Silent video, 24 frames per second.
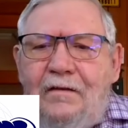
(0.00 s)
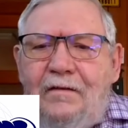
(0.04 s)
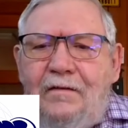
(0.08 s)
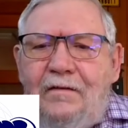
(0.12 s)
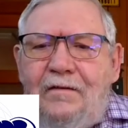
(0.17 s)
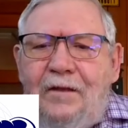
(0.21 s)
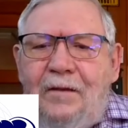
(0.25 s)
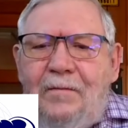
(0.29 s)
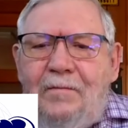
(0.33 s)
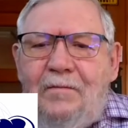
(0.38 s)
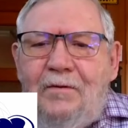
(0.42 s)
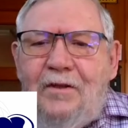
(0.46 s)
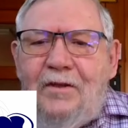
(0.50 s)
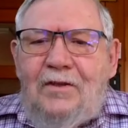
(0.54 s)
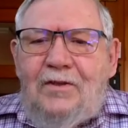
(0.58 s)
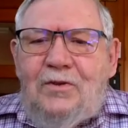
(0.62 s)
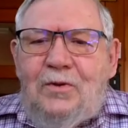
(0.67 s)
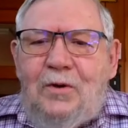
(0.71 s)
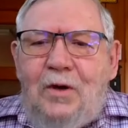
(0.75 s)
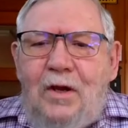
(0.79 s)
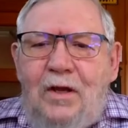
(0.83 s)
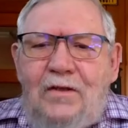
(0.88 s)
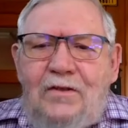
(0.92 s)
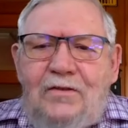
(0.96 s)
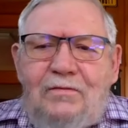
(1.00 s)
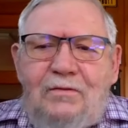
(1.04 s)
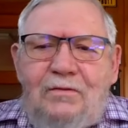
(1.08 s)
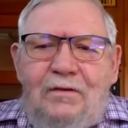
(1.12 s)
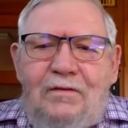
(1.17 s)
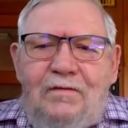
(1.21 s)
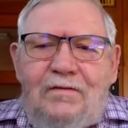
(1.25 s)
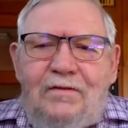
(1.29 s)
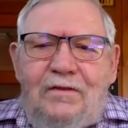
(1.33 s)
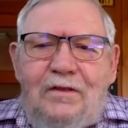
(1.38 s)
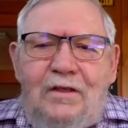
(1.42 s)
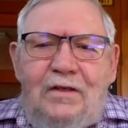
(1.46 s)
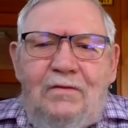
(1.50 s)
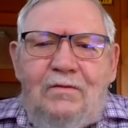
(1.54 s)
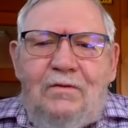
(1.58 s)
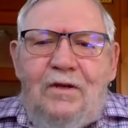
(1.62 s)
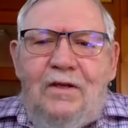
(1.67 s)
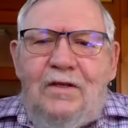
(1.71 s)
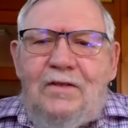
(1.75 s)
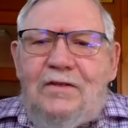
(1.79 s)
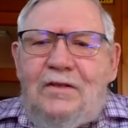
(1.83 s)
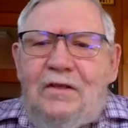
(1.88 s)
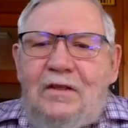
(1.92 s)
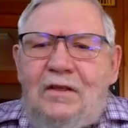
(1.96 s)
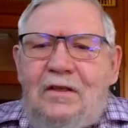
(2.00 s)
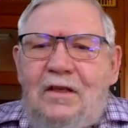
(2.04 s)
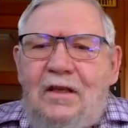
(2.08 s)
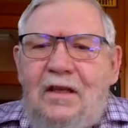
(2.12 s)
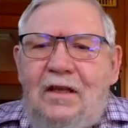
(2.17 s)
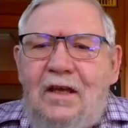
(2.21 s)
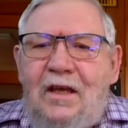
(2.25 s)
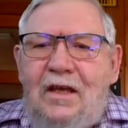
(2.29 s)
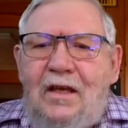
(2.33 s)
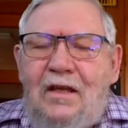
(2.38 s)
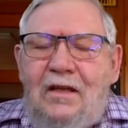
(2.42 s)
some of the trends we've seen recently